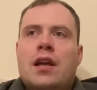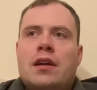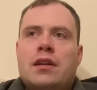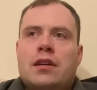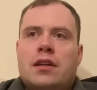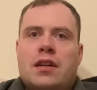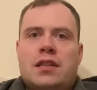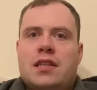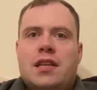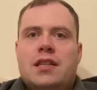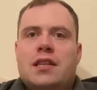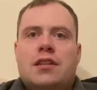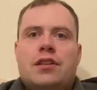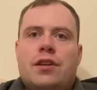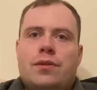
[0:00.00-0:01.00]
Garcia
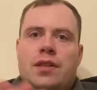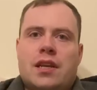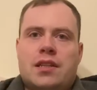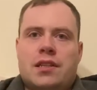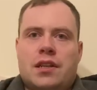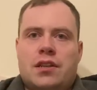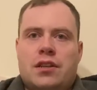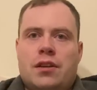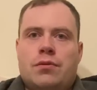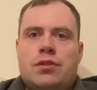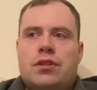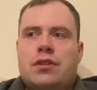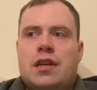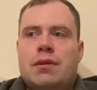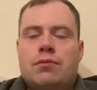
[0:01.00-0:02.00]
didn't use that as an
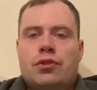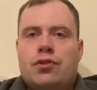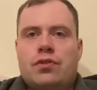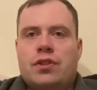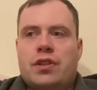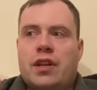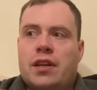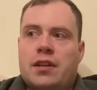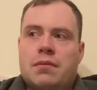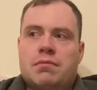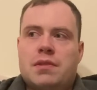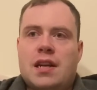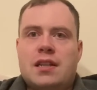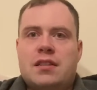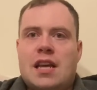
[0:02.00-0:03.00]
excuse. It was just like
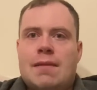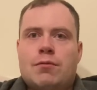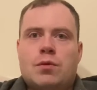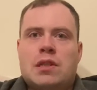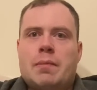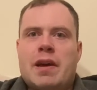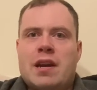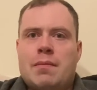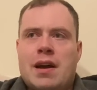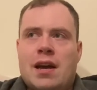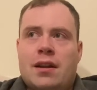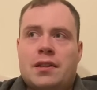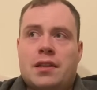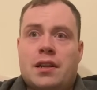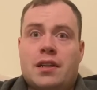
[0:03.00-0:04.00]
Tank Davis was the better man
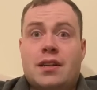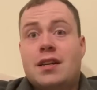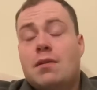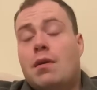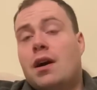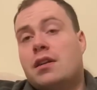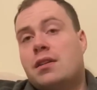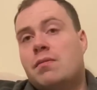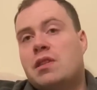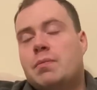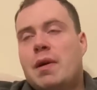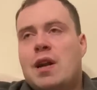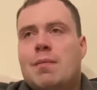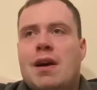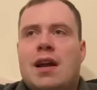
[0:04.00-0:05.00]
on the night. And he was. He was the
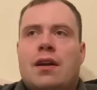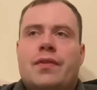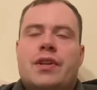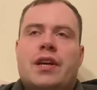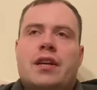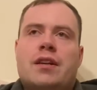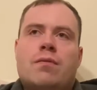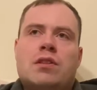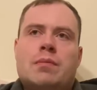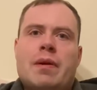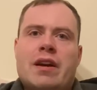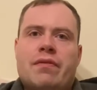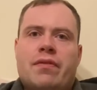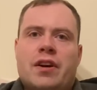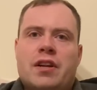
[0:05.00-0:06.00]
better man on the night. He was the
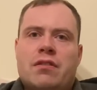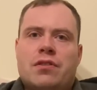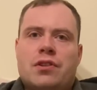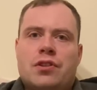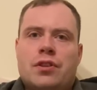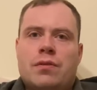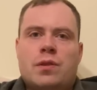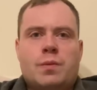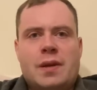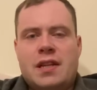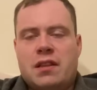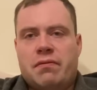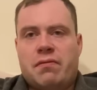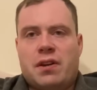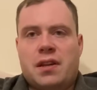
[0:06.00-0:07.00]
better fighter of the two. He was winning
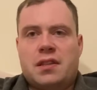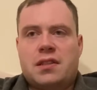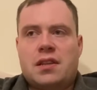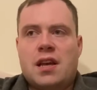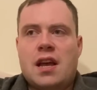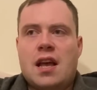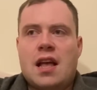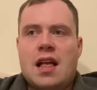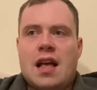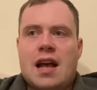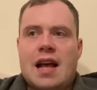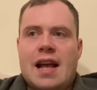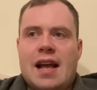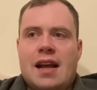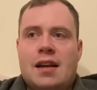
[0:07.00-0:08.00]
the fight.
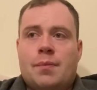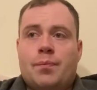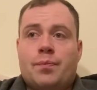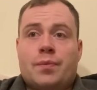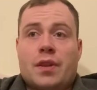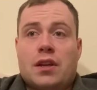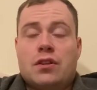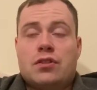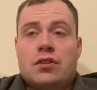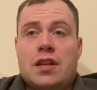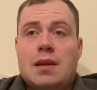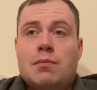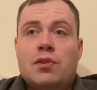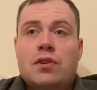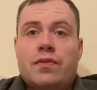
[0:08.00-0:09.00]
So
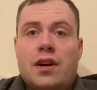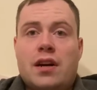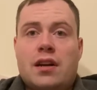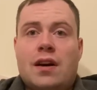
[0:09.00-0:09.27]
they move on.